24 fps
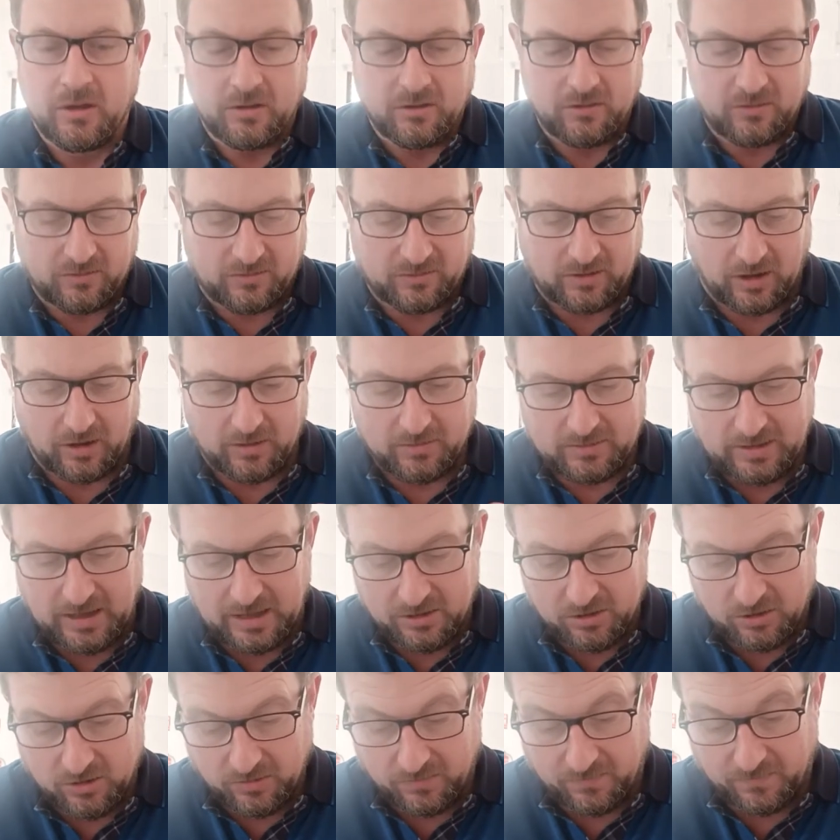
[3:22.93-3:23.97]
So
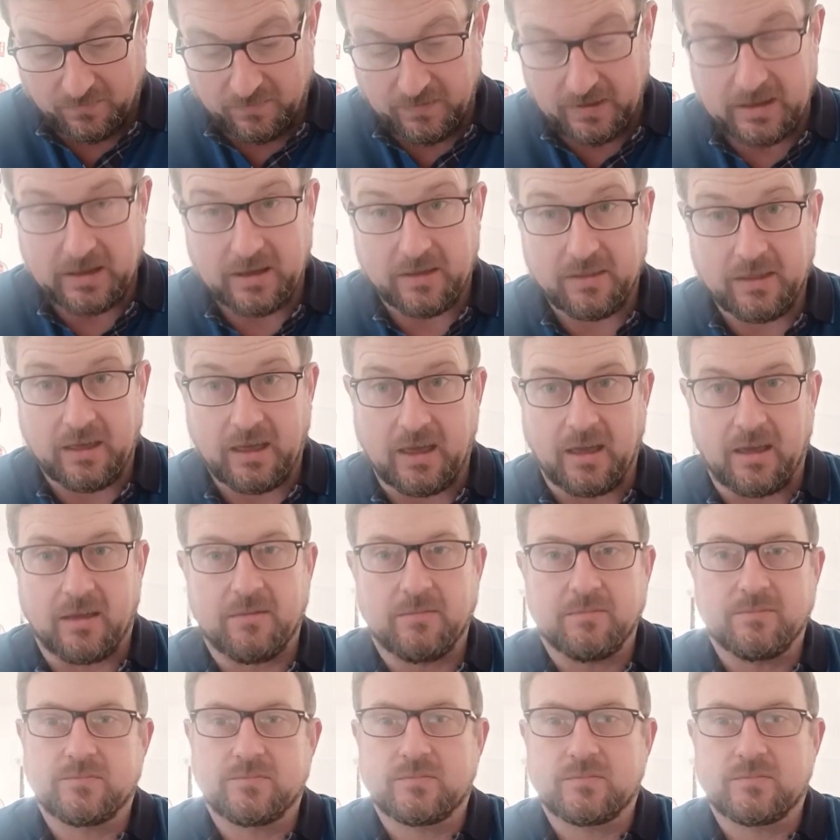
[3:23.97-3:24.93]
that should figure there,